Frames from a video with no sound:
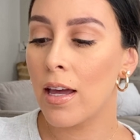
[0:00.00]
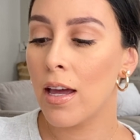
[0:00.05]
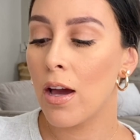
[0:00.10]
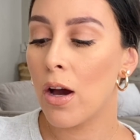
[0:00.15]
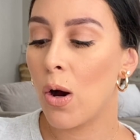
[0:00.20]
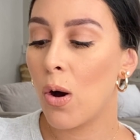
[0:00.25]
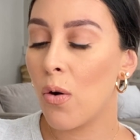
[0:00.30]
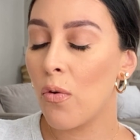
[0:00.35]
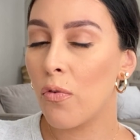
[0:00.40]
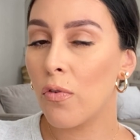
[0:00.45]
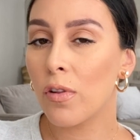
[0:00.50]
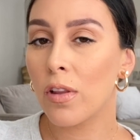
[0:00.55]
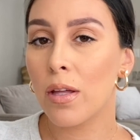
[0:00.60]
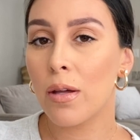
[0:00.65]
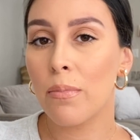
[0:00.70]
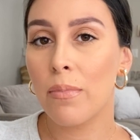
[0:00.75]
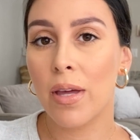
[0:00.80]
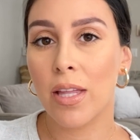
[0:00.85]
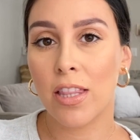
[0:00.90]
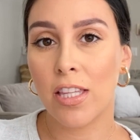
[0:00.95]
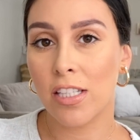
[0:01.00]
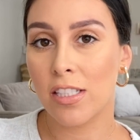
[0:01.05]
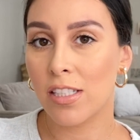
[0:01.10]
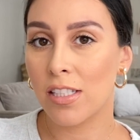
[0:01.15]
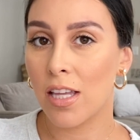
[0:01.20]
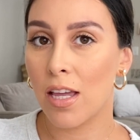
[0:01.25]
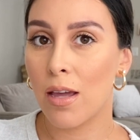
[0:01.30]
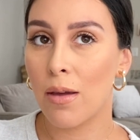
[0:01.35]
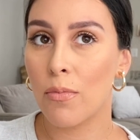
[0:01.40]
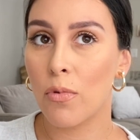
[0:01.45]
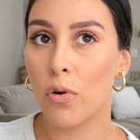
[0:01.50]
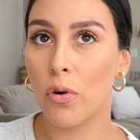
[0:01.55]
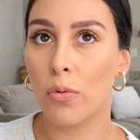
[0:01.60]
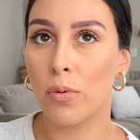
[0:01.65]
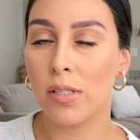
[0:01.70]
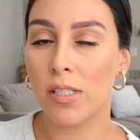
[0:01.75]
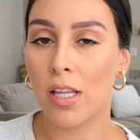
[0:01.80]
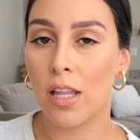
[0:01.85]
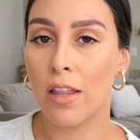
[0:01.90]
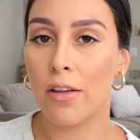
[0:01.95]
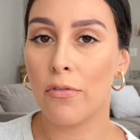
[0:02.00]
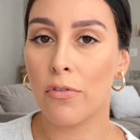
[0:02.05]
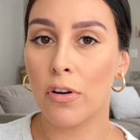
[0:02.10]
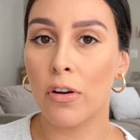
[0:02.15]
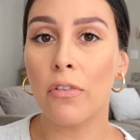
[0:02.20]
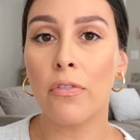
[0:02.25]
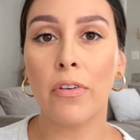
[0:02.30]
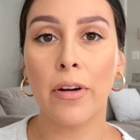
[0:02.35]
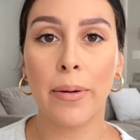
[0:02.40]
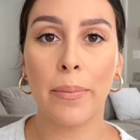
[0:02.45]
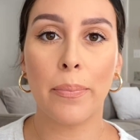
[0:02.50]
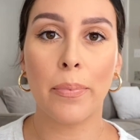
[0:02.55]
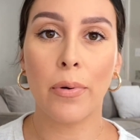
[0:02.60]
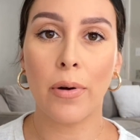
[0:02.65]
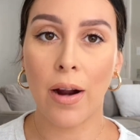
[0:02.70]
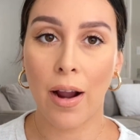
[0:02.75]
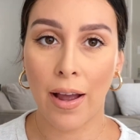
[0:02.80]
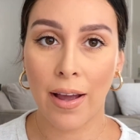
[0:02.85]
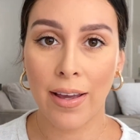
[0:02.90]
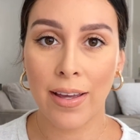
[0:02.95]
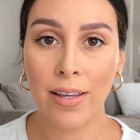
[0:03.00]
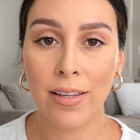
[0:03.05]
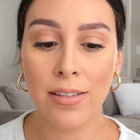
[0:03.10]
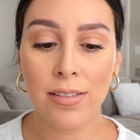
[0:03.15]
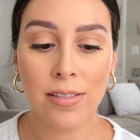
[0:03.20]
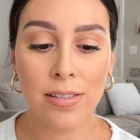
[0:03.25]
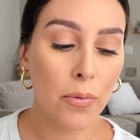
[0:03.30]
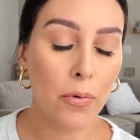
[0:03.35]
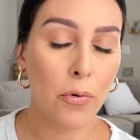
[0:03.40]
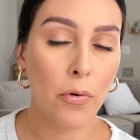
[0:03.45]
hopefully make the same, or resell it for a fair price,